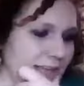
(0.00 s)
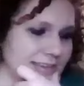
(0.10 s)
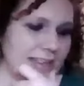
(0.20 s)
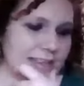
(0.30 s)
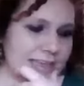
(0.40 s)

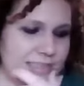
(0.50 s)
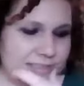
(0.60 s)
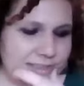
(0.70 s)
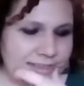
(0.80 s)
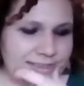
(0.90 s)
that
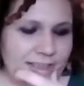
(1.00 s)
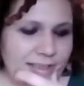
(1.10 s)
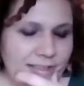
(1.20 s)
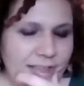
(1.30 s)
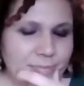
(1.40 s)
delegation thing because I
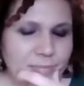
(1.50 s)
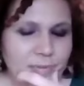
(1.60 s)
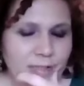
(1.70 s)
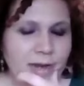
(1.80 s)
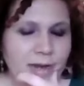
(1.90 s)
think a lot of
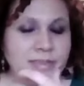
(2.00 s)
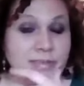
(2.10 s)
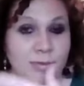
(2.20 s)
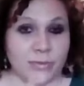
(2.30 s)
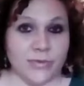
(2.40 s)
a lot of
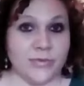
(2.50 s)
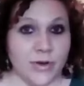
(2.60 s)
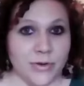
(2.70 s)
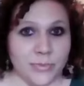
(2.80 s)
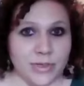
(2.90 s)
business owners
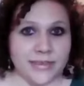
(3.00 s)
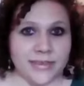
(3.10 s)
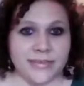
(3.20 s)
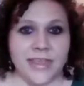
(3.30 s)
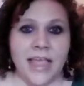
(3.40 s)
struggle with
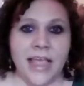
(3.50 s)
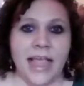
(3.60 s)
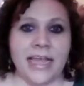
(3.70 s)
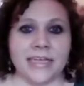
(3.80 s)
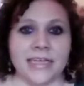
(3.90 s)
this,
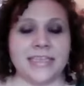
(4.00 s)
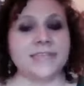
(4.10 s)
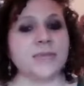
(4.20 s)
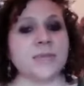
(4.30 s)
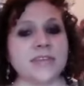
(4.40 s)
and
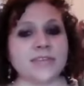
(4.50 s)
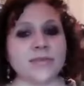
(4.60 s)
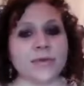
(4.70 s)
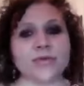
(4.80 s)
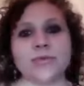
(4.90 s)
even the business
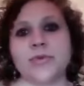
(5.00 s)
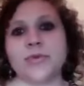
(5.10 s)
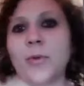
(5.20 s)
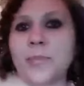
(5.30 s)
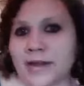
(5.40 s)
owners who
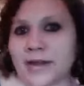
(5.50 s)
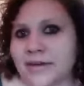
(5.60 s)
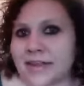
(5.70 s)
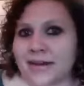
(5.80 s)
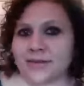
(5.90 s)
know better.
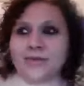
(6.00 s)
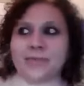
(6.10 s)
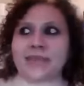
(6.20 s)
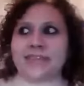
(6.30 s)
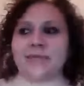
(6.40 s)
And I'll use
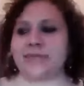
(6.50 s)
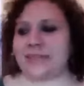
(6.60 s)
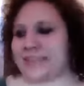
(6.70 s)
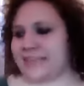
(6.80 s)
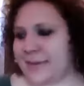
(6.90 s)
myself as
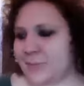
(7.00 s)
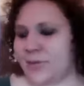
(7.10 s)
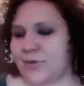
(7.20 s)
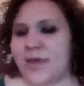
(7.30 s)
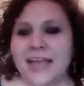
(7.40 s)
an
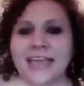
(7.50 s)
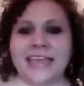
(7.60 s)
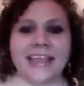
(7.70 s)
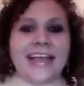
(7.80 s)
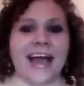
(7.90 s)
example.
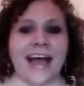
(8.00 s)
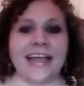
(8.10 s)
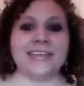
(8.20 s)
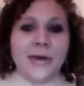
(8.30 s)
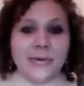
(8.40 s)
Like, I
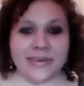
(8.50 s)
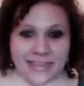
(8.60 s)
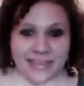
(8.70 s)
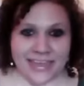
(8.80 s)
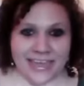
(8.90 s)
know to
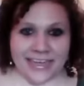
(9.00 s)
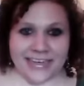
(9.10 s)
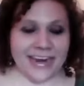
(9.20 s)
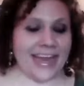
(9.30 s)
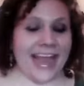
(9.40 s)
delegate,
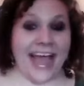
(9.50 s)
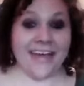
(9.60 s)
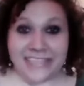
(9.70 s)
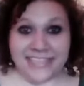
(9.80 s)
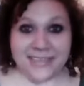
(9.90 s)
and I
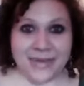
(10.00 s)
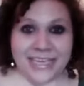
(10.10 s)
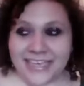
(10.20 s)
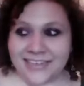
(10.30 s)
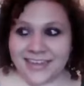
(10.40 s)
have a team I
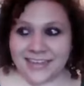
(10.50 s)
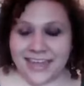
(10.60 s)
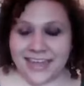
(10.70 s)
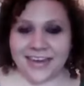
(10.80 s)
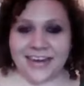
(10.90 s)
can
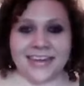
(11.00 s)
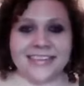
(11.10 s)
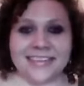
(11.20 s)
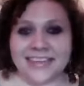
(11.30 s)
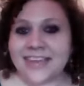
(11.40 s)
delegate, and I
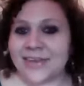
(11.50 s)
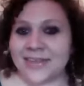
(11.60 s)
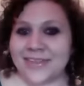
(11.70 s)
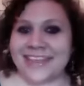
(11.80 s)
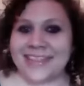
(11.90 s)

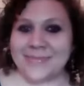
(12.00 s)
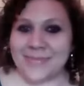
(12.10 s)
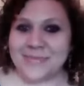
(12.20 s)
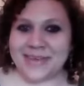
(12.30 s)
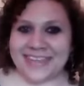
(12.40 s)
still, in the
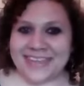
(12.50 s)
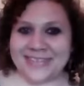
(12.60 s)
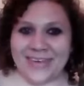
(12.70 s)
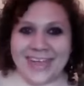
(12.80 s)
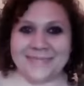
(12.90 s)
moment,
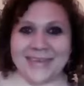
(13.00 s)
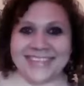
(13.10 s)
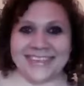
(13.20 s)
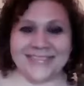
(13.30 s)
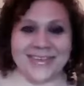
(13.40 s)
find
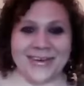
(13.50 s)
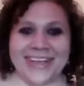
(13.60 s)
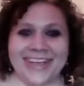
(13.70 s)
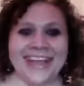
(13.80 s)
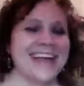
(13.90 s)
myself
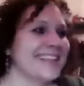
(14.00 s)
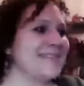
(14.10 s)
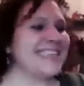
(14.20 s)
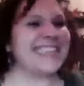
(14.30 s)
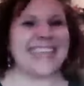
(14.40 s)
going, "Let
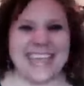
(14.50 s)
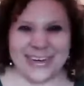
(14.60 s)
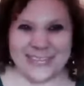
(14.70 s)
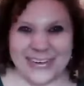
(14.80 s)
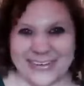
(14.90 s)
me just take
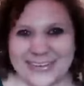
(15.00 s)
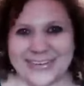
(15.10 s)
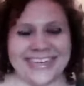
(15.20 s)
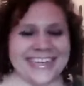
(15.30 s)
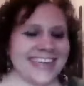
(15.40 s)
care of it real quick."